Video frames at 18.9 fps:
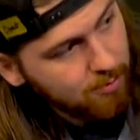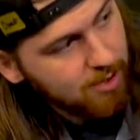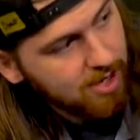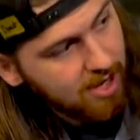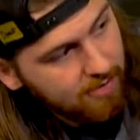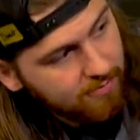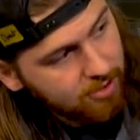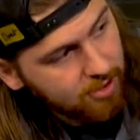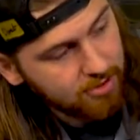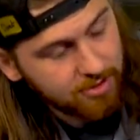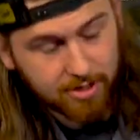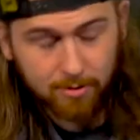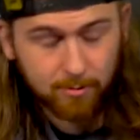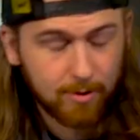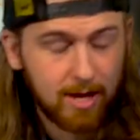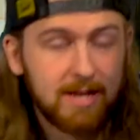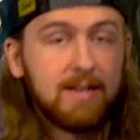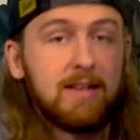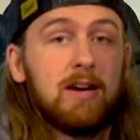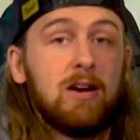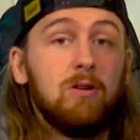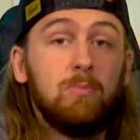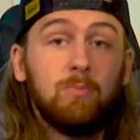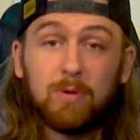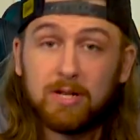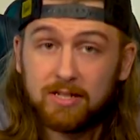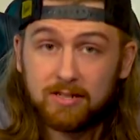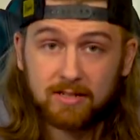we have on there right now,
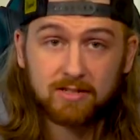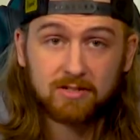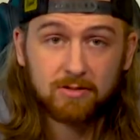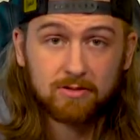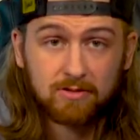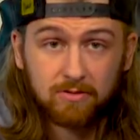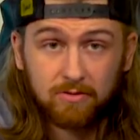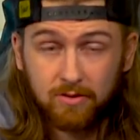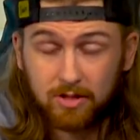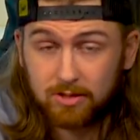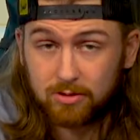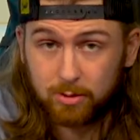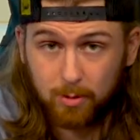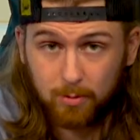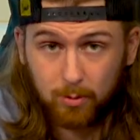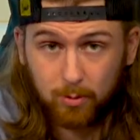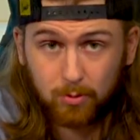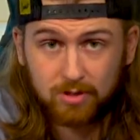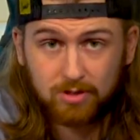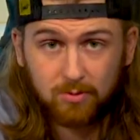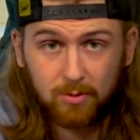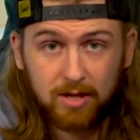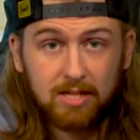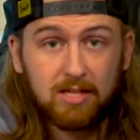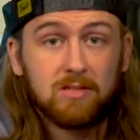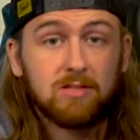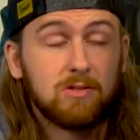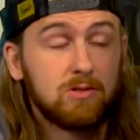but it does also fit a triple
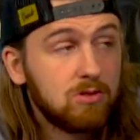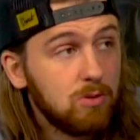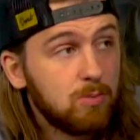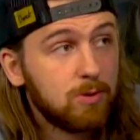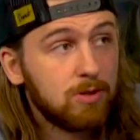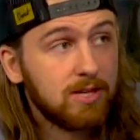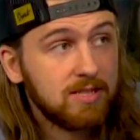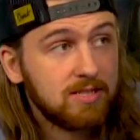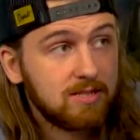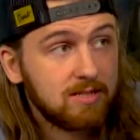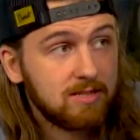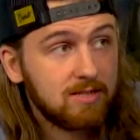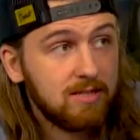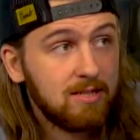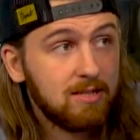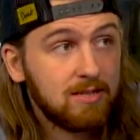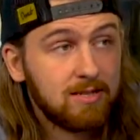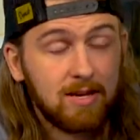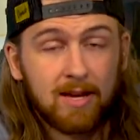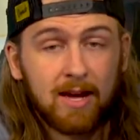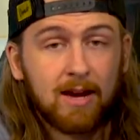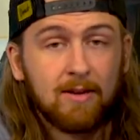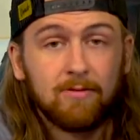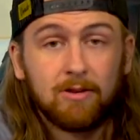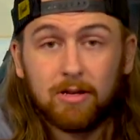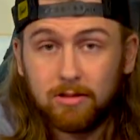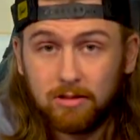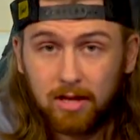120, so super nice to see that they have
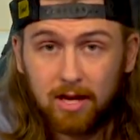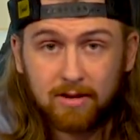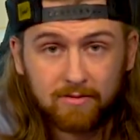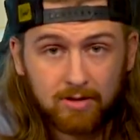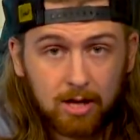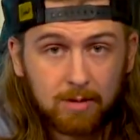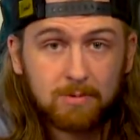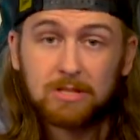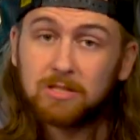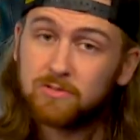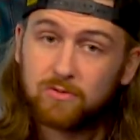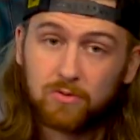a lot of options